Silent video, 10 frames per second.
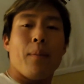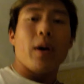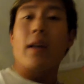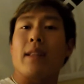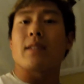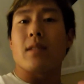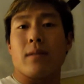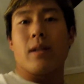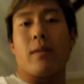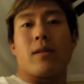But that's
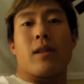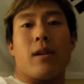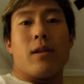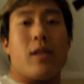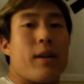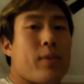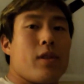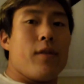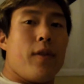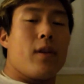still no excuse, and I'm
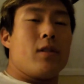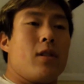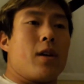still following